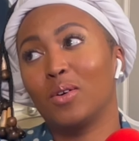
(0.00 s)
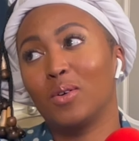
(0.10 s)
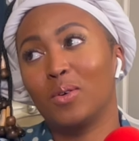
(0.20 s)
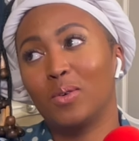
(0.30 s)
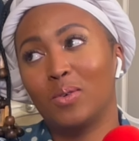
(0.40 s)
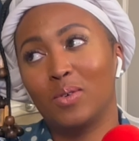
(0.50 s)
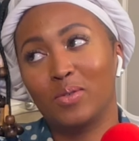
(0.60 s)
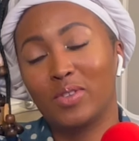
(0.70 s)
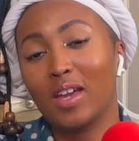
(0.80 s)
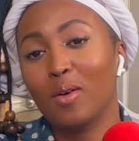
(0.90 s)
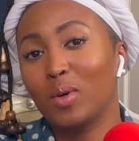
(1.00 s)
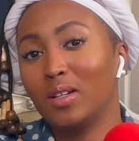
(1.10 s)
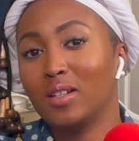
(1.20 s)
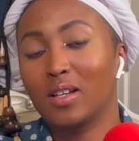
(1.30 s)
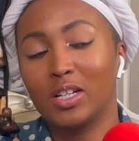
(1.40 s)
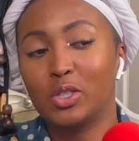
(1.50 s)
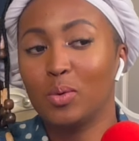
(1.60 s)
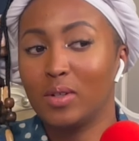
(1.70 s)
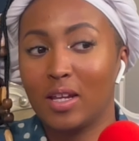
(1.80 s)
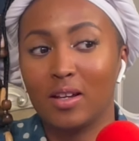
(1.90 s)
So they are willing to cut
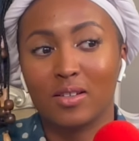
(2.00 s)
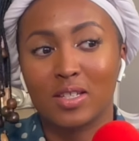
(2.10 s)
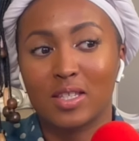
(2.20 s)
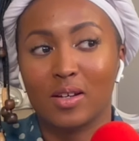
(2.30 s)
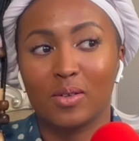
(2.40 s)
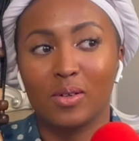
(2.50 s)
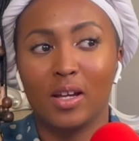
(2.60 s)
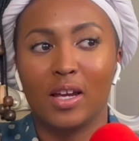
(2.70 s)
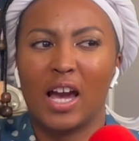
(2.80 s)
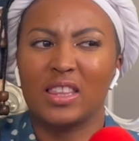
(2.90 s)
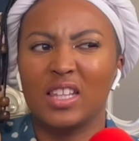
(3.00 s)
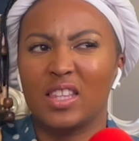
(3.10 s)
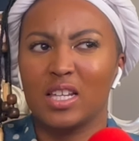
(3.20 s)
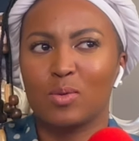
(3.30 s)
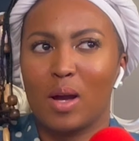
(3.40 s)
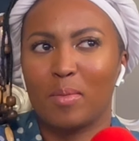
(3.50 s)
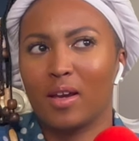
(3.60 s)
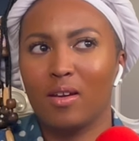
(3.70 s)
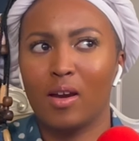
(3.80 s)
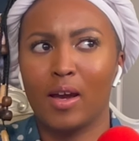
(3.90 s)
you a deal. So I think that's why I'm
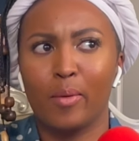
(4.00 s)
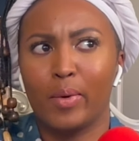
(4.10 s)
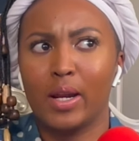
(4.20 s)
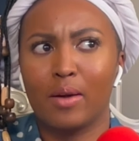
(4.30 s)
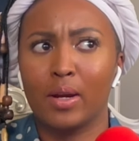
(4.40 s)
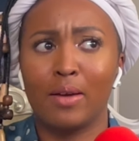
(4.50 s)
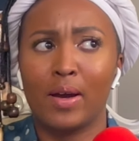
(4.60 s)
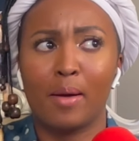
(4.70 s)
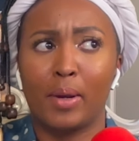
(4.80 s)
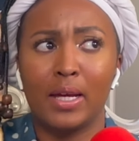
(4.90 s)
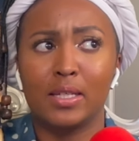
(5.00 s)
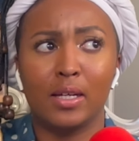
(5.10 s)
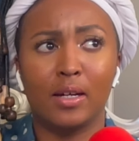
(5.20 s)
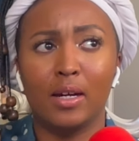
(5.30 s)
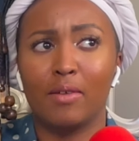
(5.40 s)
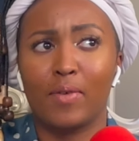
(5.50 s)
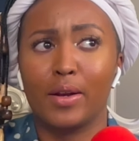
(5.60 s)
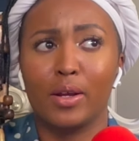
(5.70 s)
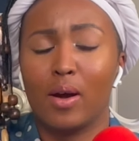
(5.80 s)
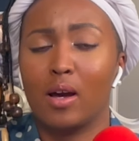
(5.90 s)
like, okay, whatever. If I place it, good. If
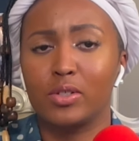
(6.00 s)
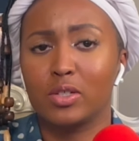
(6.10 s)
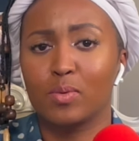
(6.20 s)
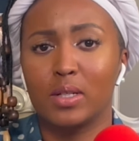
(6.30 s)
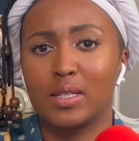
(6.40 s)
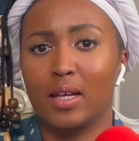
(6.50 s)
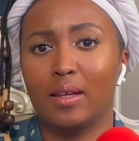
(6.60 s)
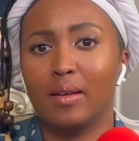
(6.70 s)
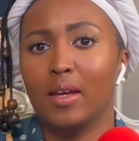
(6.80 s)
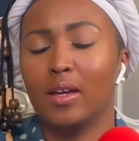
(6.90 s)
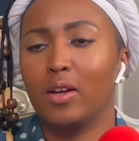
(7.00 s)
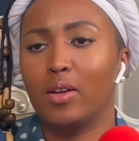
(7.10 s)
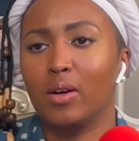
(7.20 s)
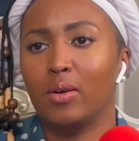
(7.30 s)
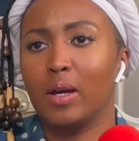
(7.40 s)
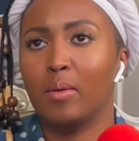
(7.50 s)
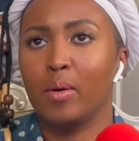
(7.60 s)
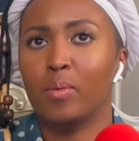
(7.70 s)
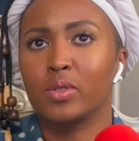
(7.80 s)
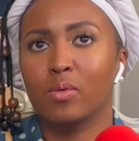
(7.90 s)
I don't, I'll just resell it. You know,
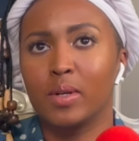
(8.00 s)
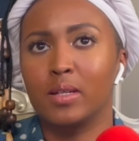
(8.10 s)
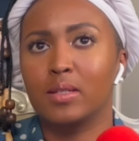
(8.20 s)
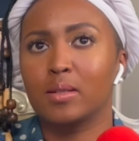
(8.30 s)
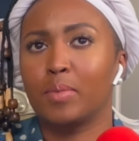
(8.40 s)
it was a risk,